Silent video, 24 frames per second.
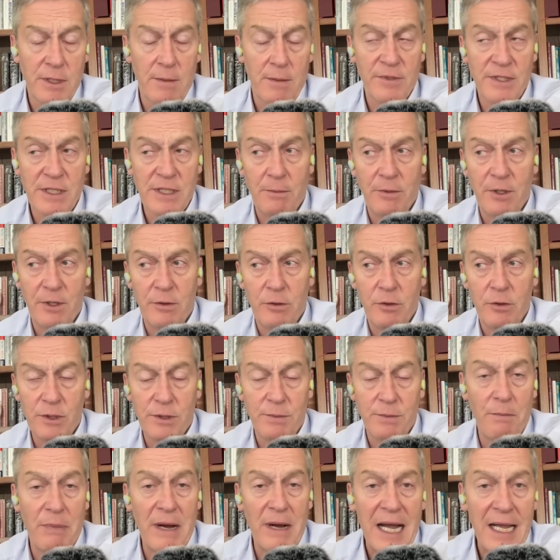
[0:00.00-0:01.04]
someone who's
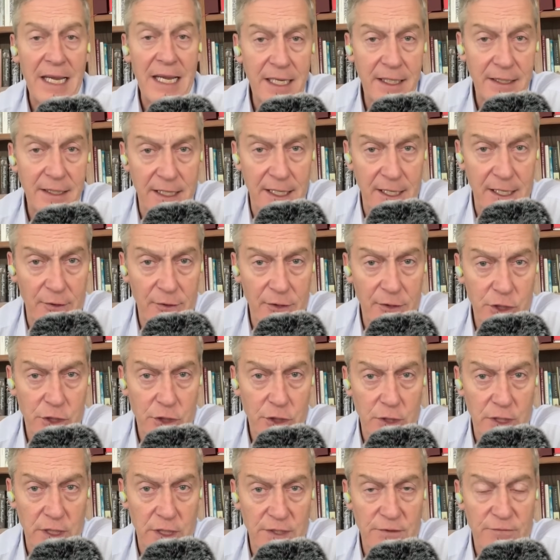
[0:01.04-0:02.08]
buying the health
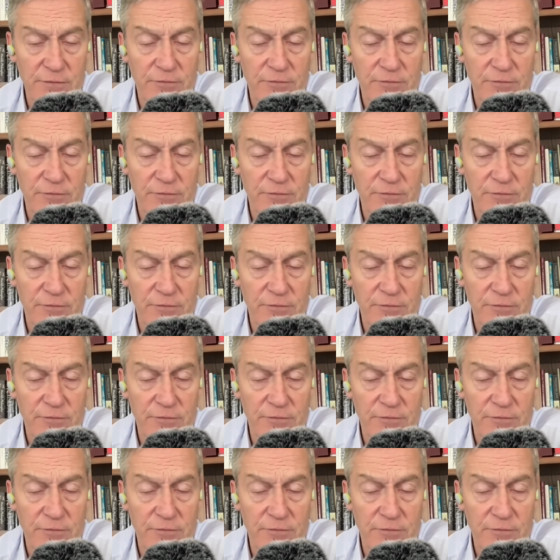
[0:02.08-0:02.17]
insurance